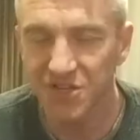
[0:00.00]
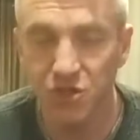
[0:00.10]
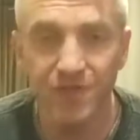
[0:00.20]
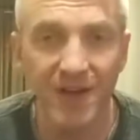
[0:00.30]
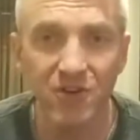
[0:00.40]

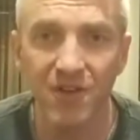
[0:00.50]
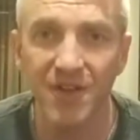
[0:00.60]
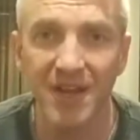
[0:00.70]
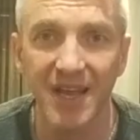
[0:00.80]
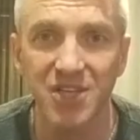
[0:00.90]
Two-factor
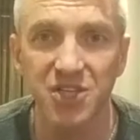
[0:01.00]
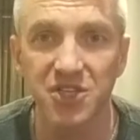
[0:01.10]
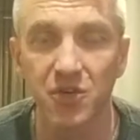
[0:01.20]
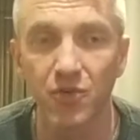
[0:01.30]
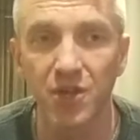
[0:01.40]
authentication
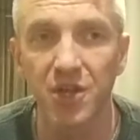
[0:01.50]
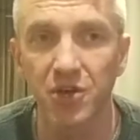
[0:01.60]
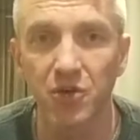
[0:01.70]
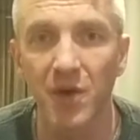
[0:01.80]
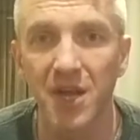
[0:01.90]
is a really
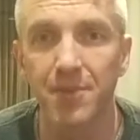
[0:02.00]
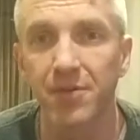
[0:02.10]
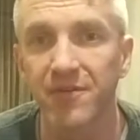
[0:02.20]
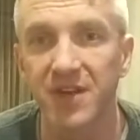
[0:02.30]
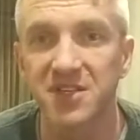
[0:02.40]
good way to
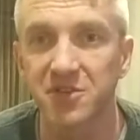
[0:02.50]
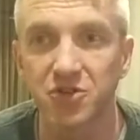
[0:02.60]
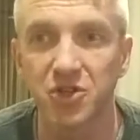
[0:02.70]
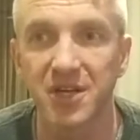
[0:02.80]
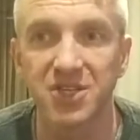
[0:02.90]
prevent
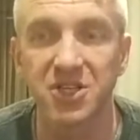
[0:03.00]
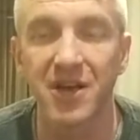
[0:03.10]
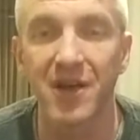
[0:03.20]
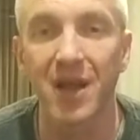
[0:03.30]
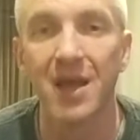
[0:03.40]
social
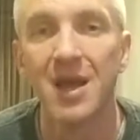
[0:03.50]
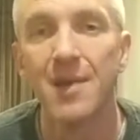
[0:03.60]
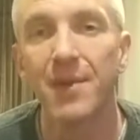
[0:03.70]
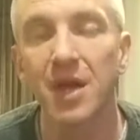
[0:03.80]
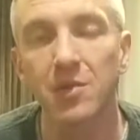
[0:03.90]
engineering,
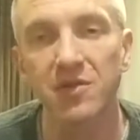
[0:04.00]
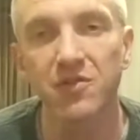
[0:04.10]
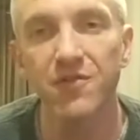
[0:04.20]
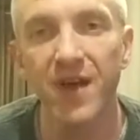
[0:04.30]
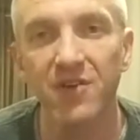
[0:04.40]
because with
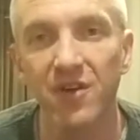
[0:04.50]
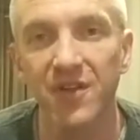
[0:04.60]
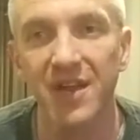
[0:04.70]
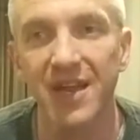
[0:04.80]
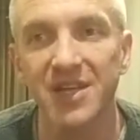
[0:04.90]
two-factor
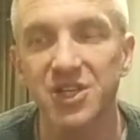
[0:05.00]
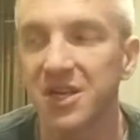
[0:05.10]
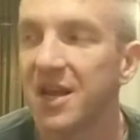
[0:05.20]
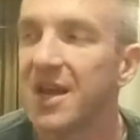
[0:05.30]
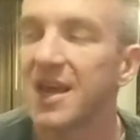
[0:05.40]

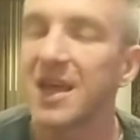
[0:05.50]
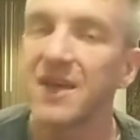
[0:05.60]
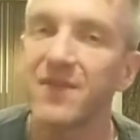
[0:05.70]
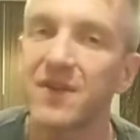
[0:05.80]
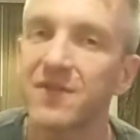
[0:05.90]
authentication,
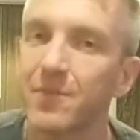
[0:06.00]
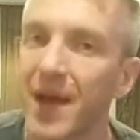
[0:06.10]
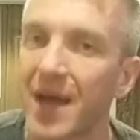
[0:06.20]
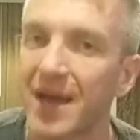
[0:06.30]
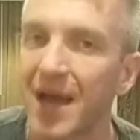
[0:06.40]
even if the
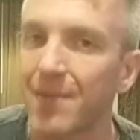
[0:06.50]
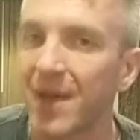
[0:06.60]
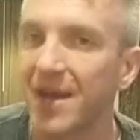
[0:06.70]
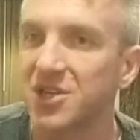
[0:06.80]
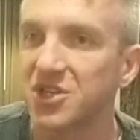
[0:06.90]
bad guy
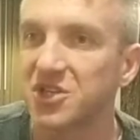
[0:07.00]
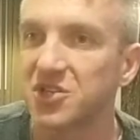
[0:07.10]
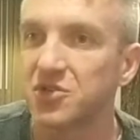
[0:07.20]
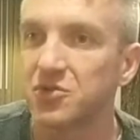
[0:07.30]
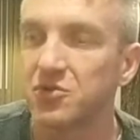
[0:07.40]
manages
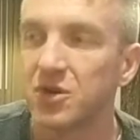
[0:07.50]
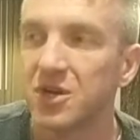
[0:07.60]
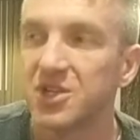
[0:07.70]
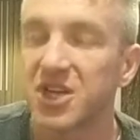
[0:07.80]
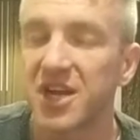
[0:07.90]
to
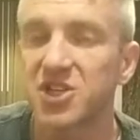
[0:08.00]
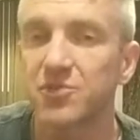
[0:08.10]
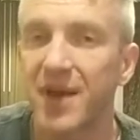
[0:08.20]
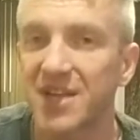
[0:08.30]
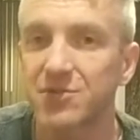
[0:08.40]
change your
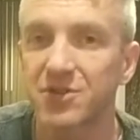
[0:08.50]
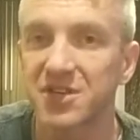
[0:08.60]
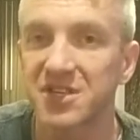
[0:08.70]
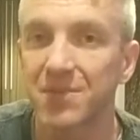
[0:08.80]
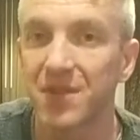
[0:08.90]
password
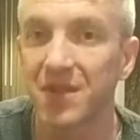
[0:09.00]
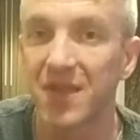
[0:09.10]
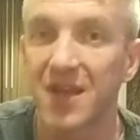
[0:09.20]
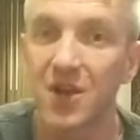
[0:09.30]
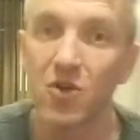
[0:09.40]
to something
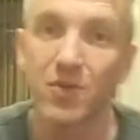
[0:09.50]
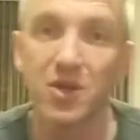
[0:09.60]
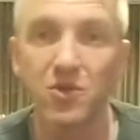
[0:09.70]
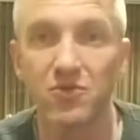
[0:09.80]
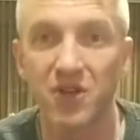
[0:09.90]
they know
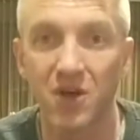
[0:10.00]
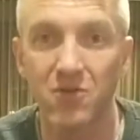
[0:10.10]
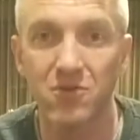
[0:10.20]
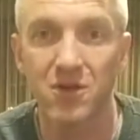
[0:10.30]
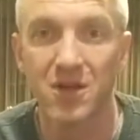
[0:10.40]
but you don't,